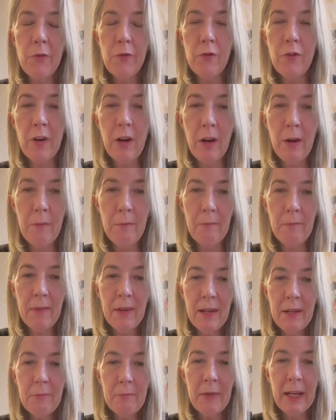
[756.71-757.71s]
from
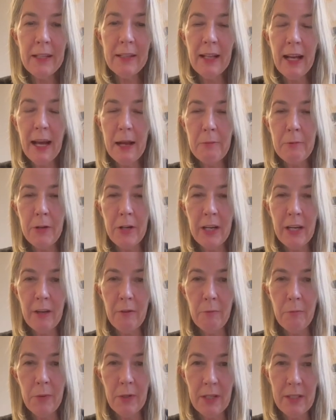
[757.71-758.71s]
my library
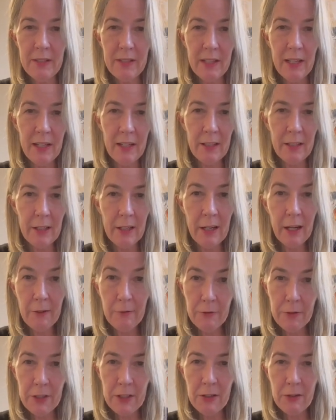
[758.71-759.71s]
of books in our
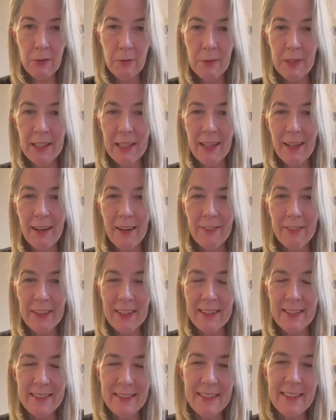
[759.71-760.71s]
conference room at the
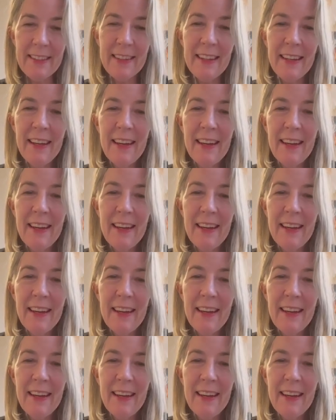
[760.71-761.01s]
office.